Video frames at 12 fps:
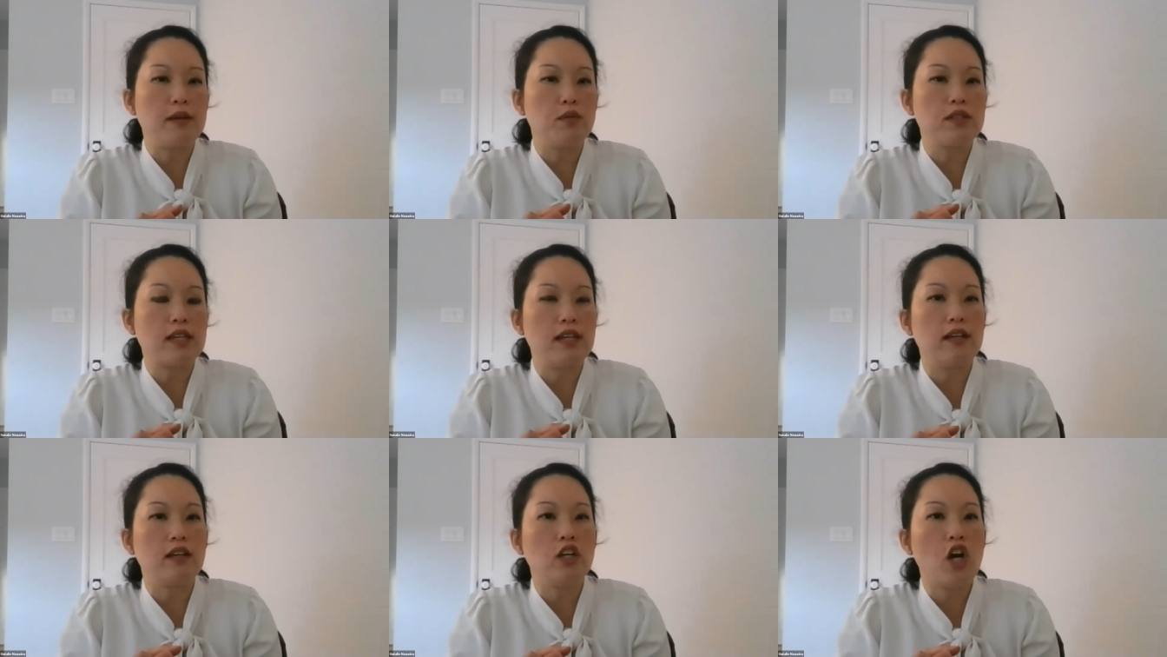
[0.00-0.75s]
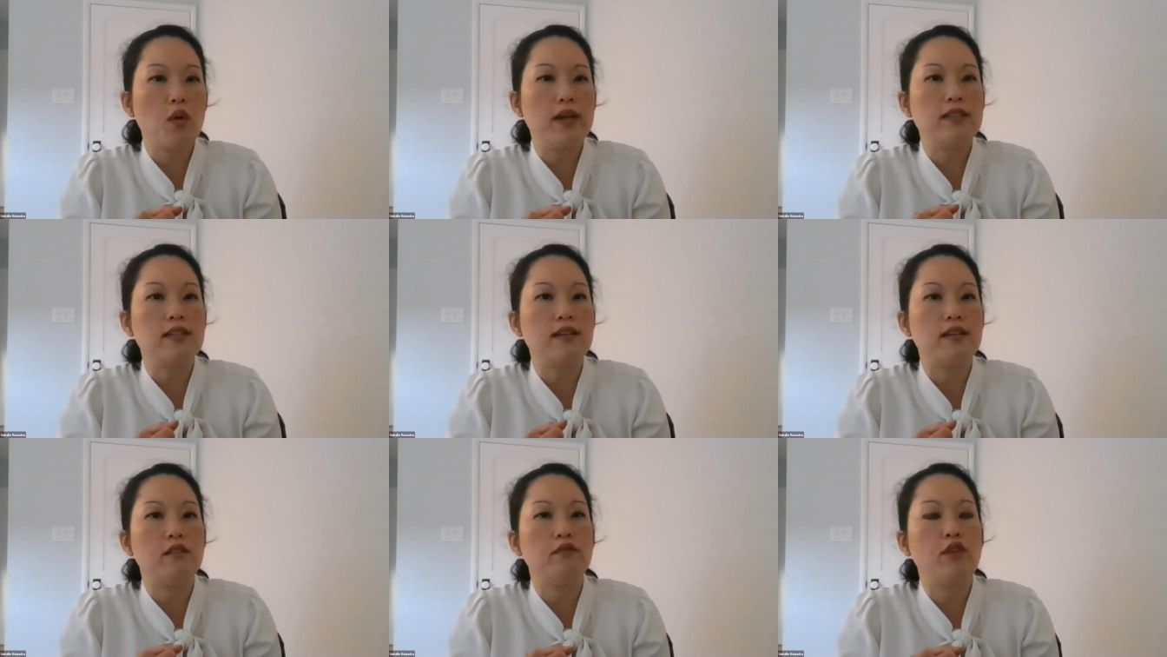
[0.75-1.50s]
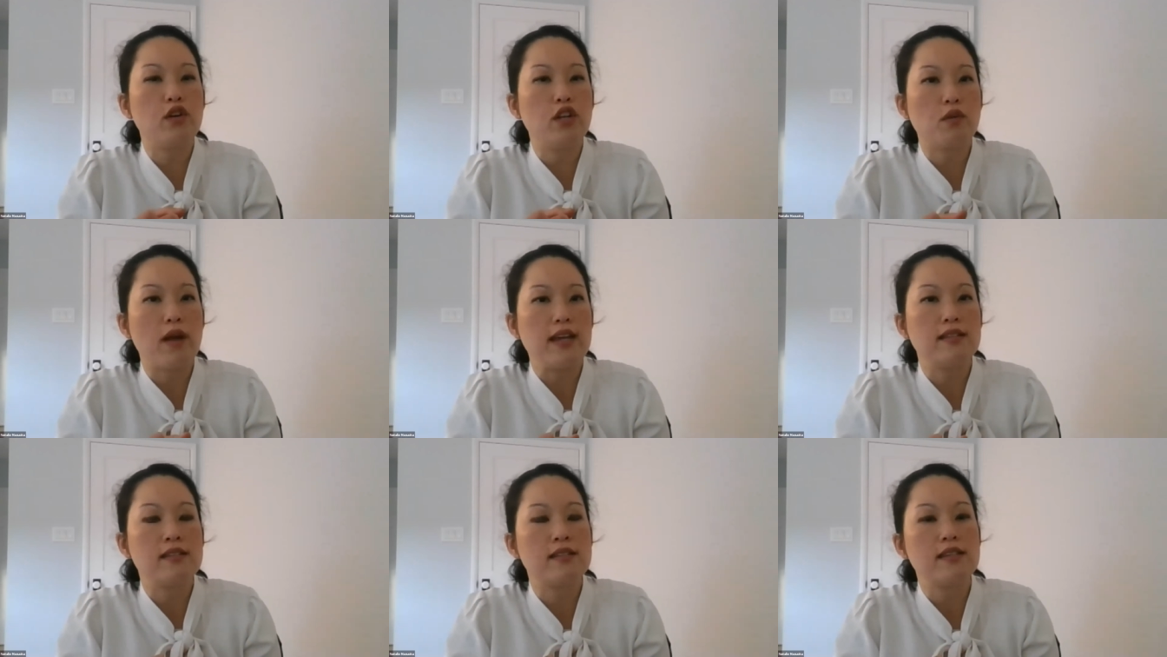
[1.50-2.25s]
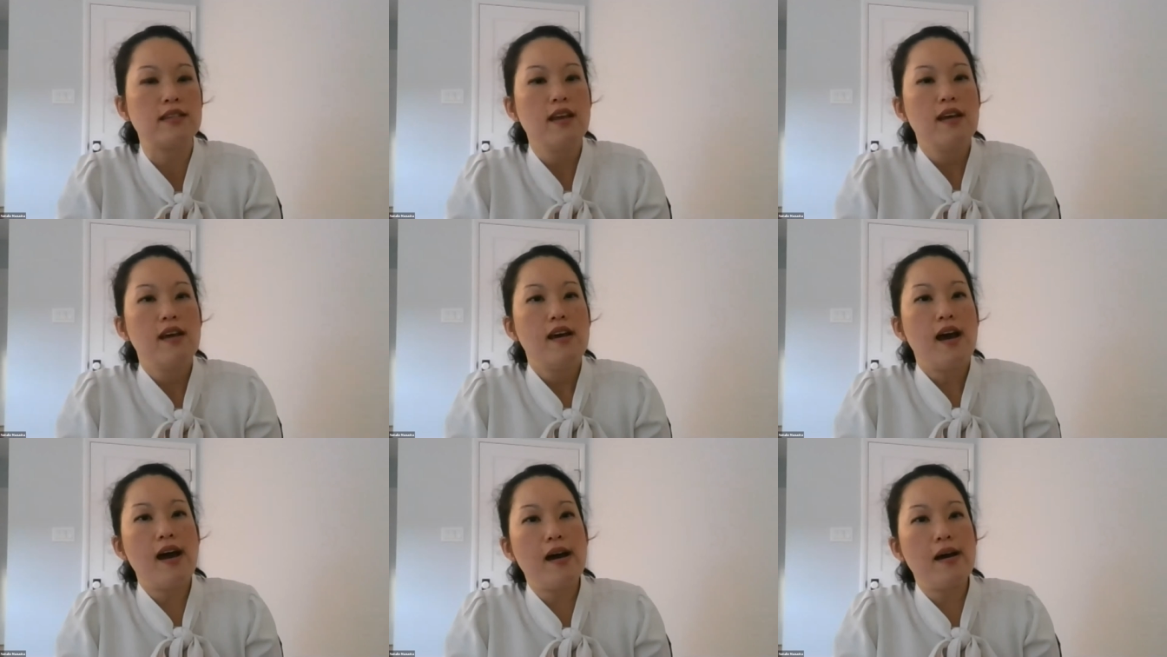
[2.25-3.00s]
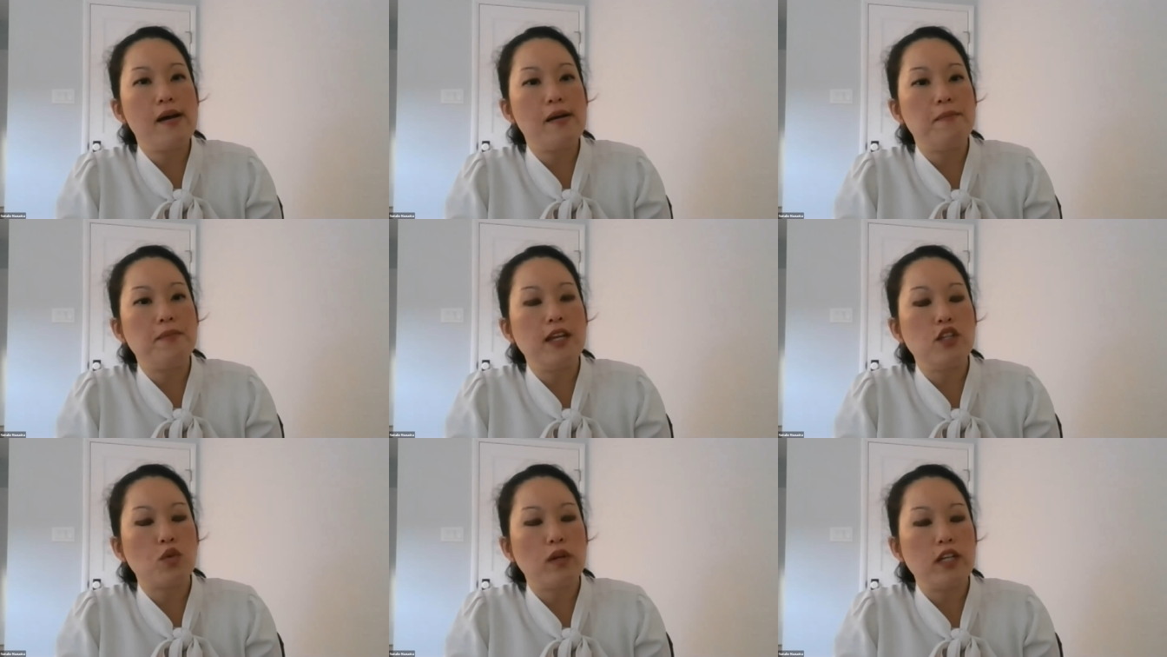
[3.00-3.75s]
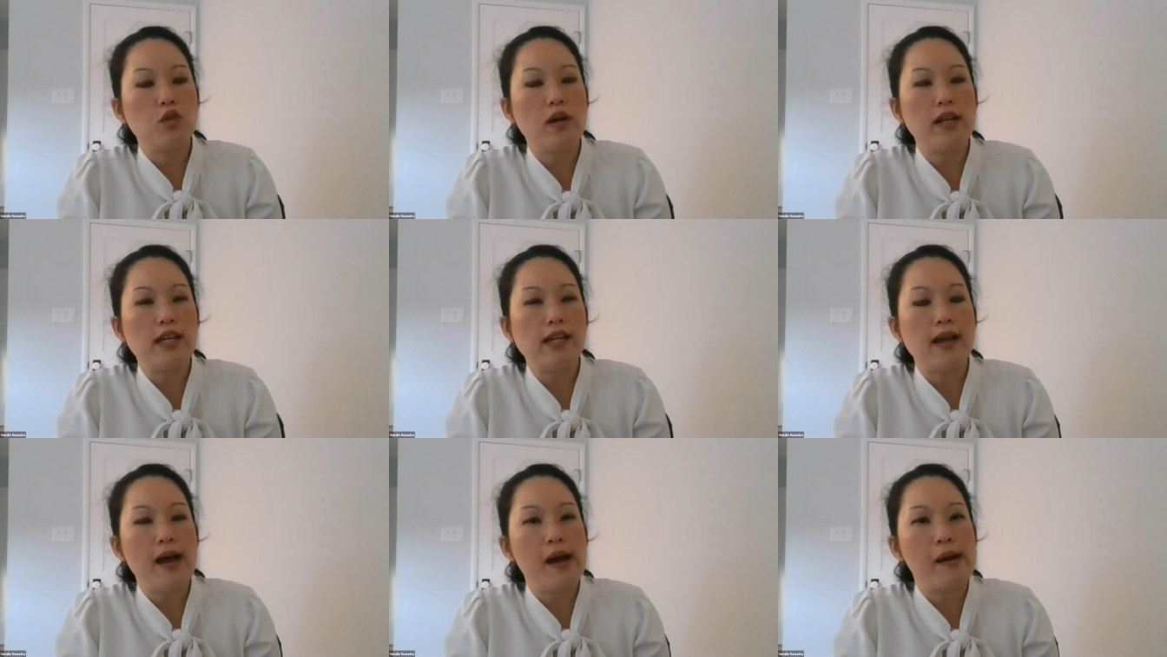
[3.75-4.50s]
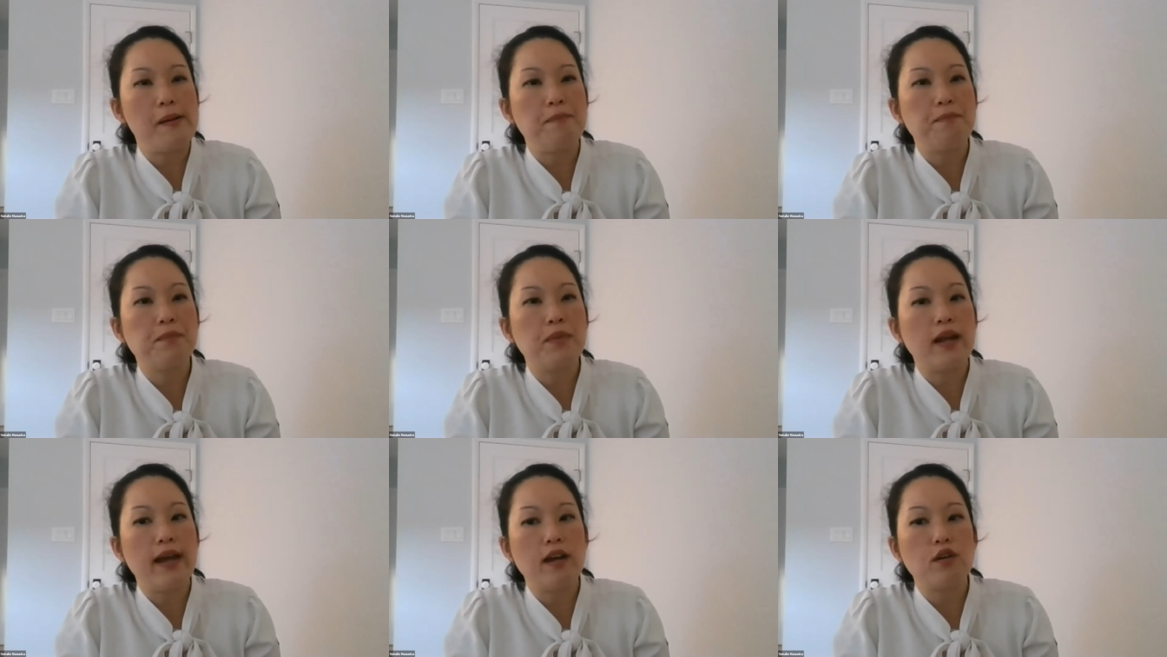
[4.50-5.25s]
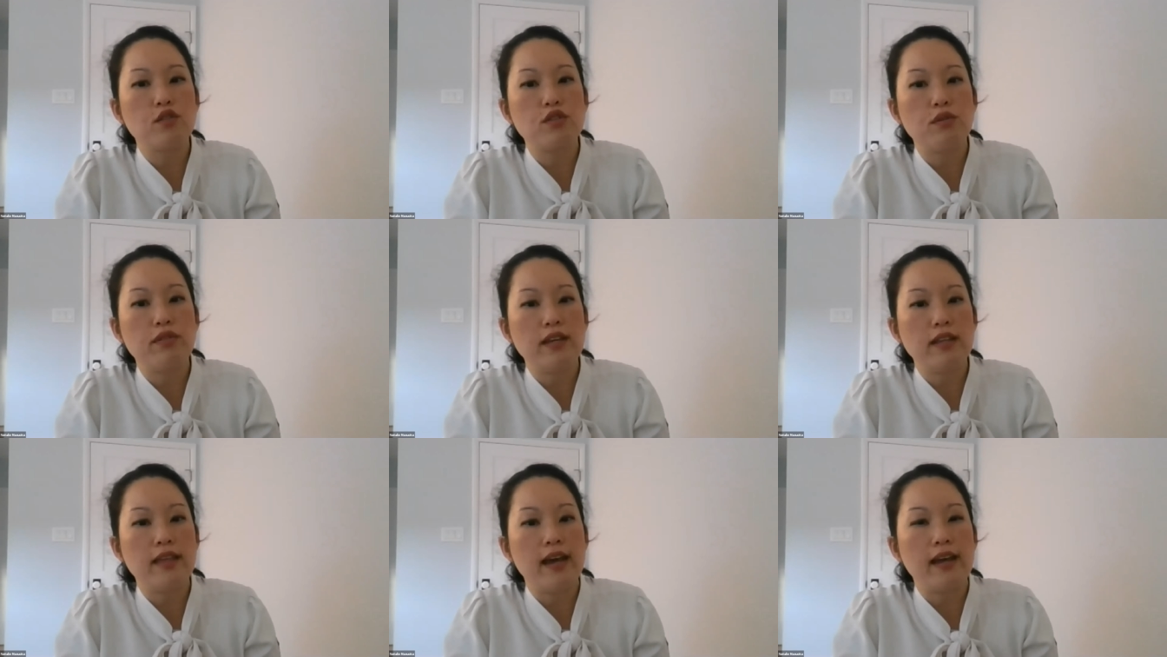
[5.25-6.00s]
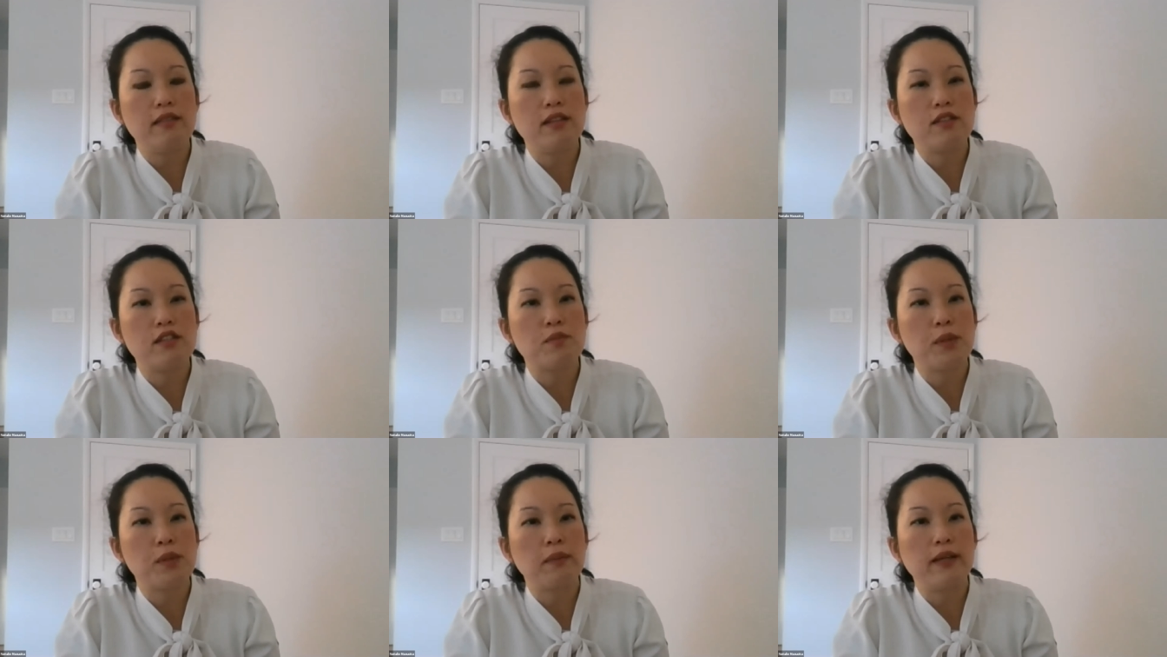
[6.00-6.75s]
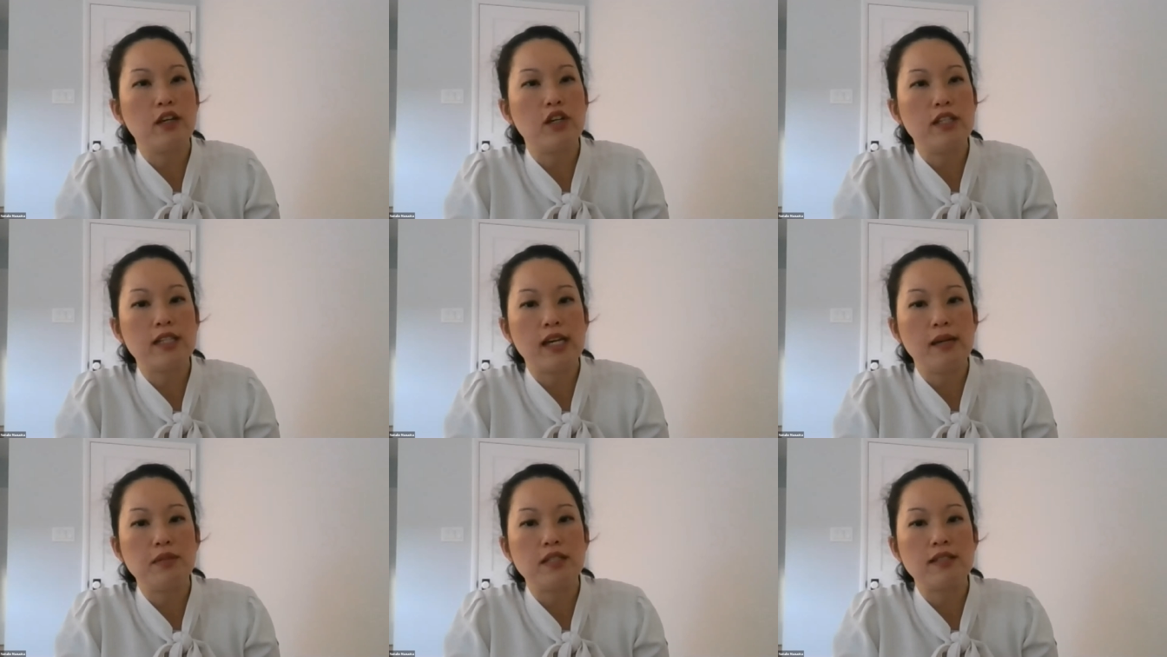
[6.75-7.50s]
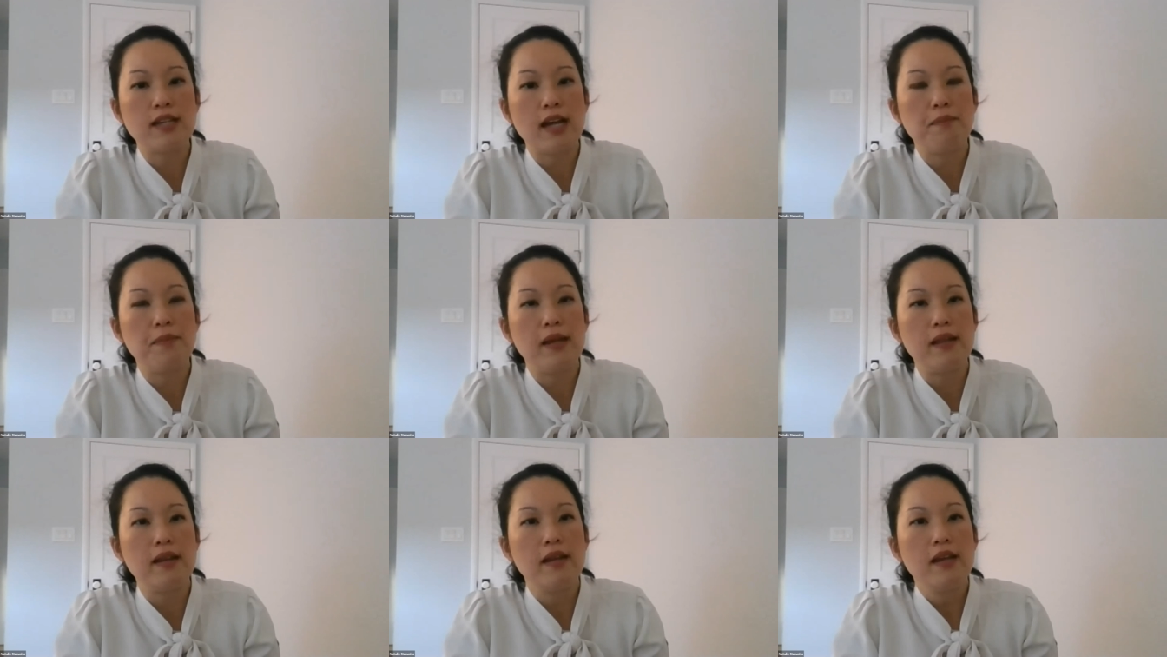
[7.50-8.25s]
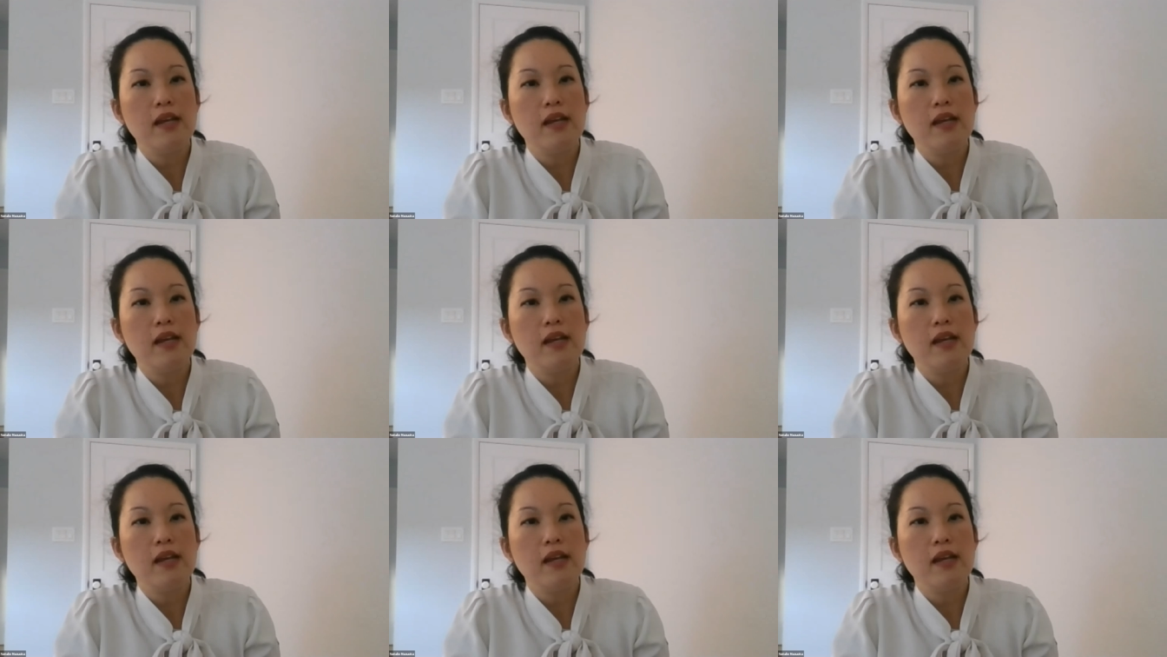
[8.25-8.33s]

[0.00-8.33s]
I was going to go into voting rights um, in twenty twenty, um, but I also think that this is probably a good time to stop and